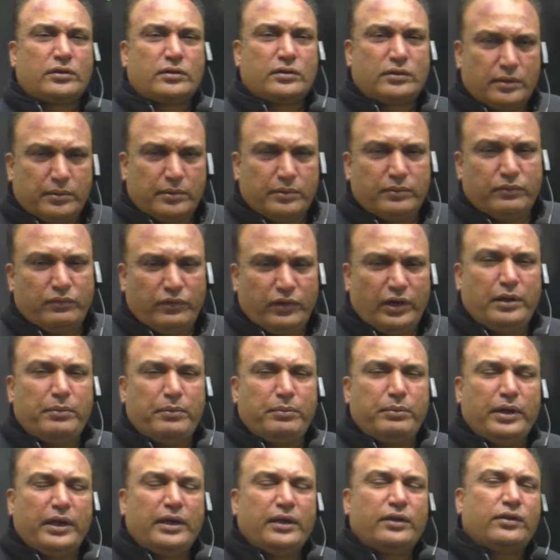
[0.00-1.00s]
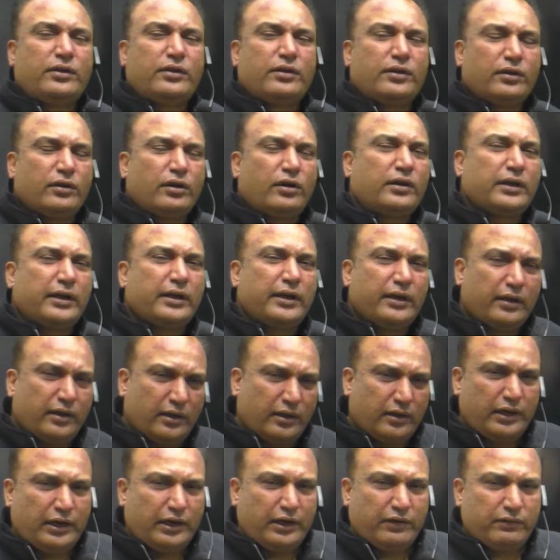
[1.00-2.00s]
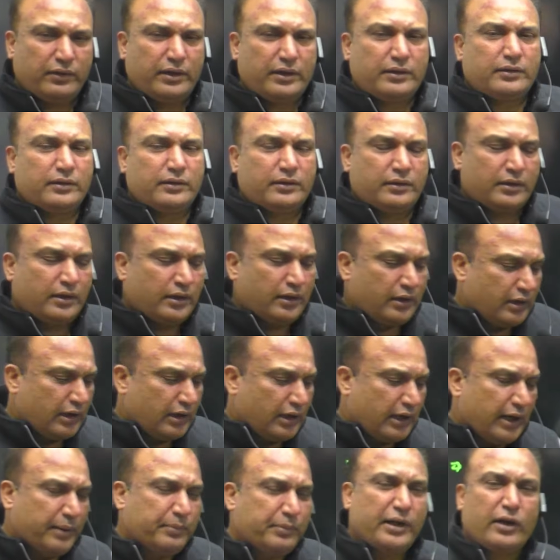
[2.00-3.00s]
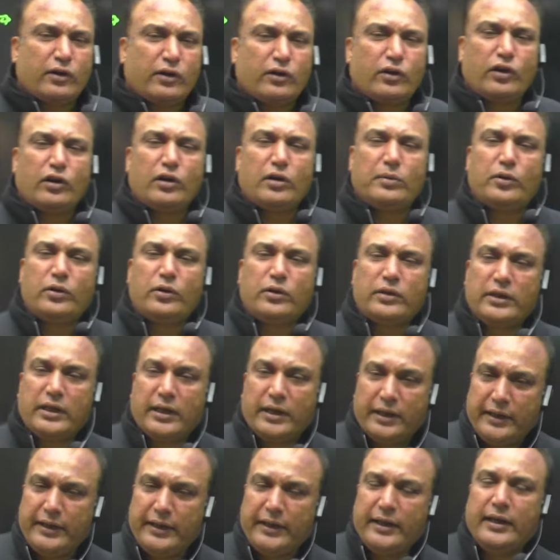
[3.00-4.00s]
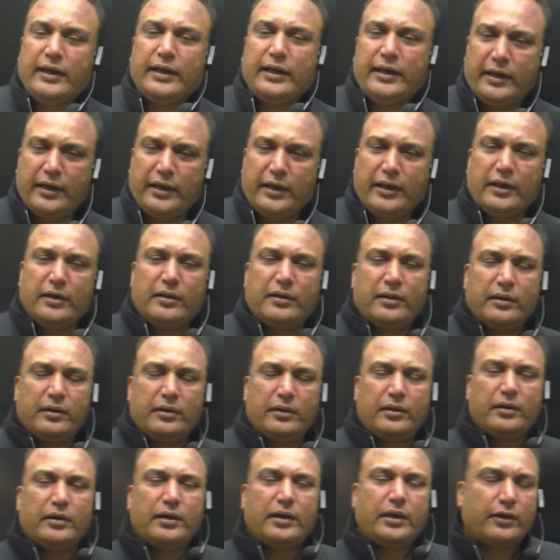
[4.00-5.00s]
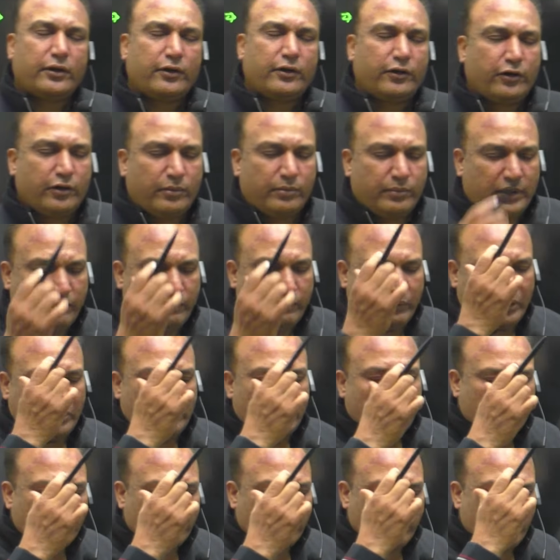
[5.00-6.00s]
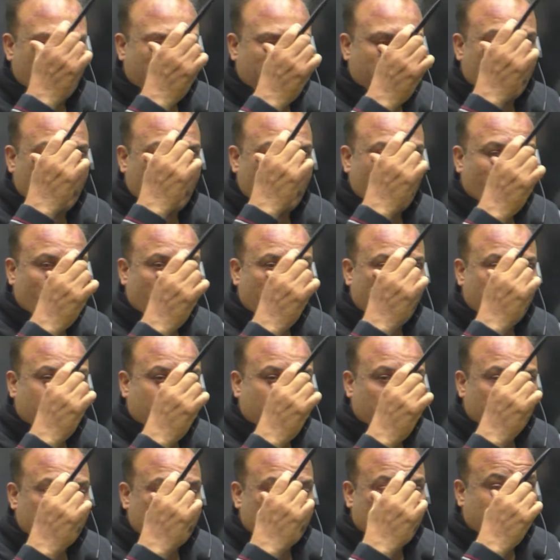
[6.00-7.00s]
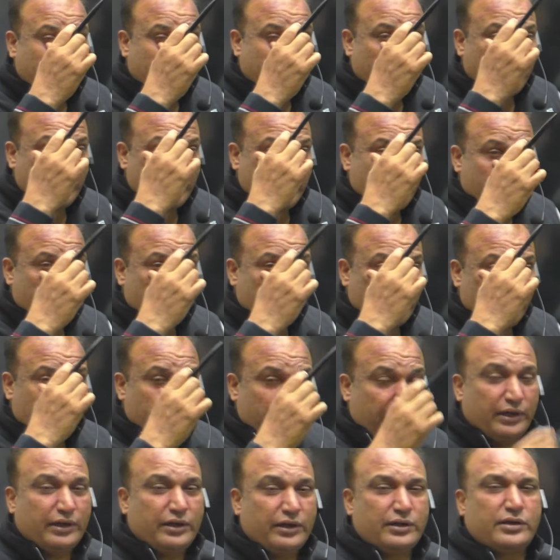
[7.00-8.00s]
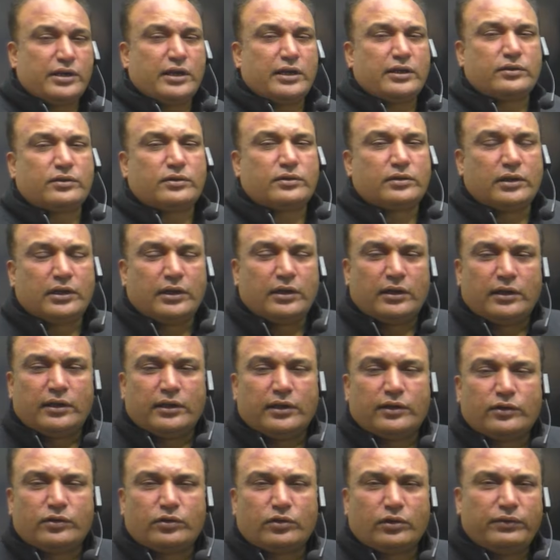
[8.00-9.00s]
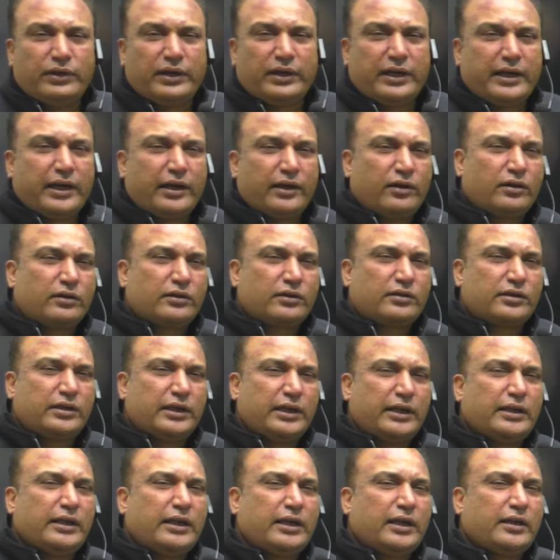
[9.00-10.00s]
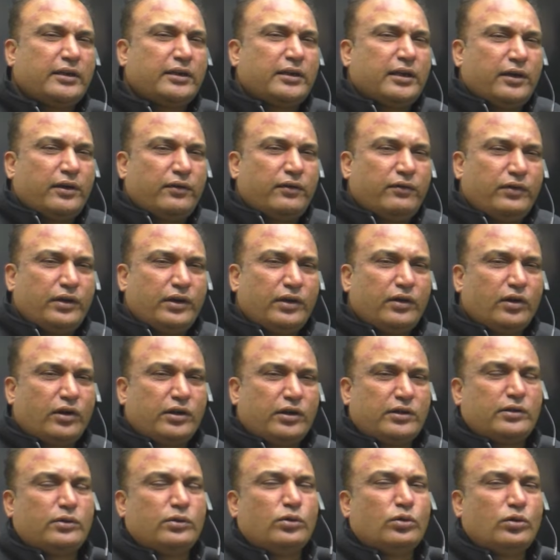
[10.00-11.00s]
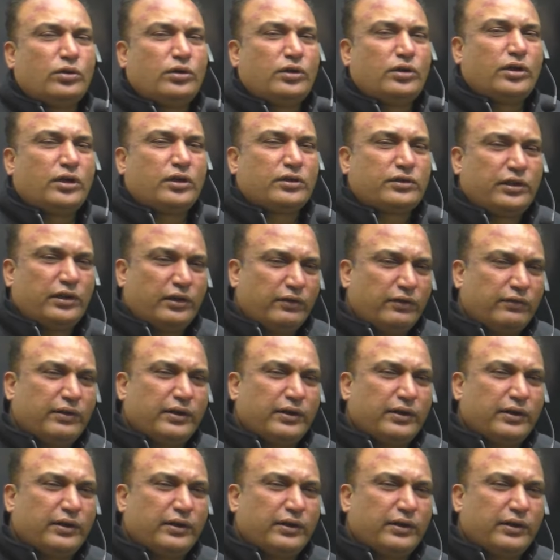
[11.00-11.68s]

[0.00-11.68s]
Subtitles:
we means not even, I'm talking about the real Indian government, because we were ruling by Britishers. So we cannot say that we got gold or silver.